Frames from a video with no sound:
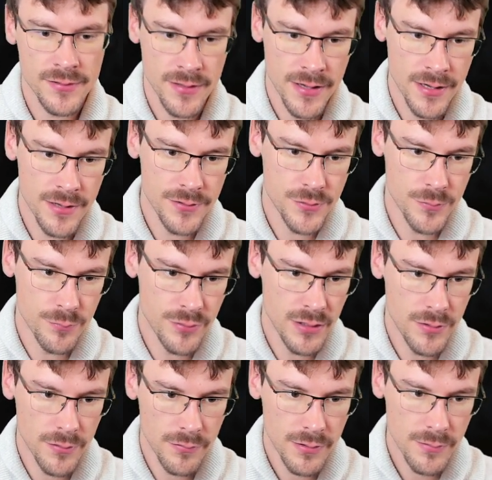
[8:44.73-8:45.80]
and to
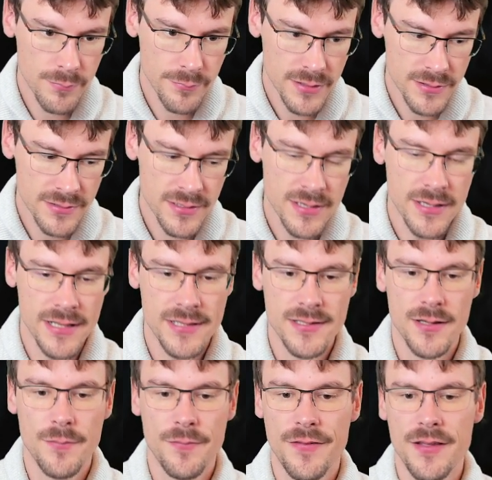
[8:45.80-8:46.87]
build around, but it's
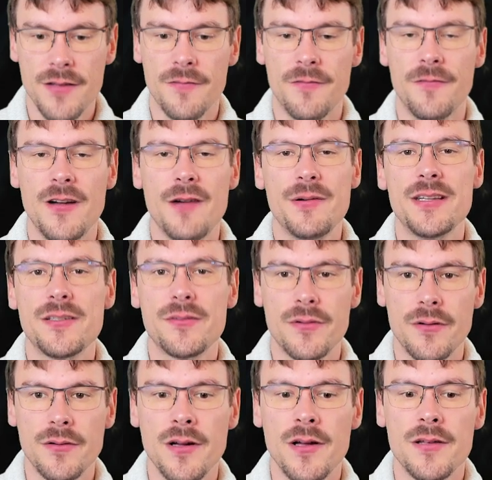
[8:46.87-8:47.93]
something very
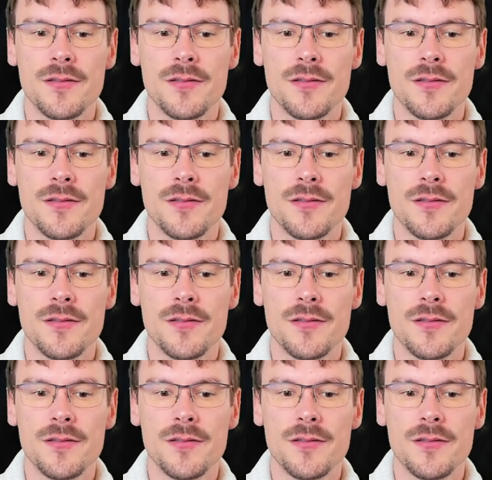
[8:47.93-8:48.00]
strong.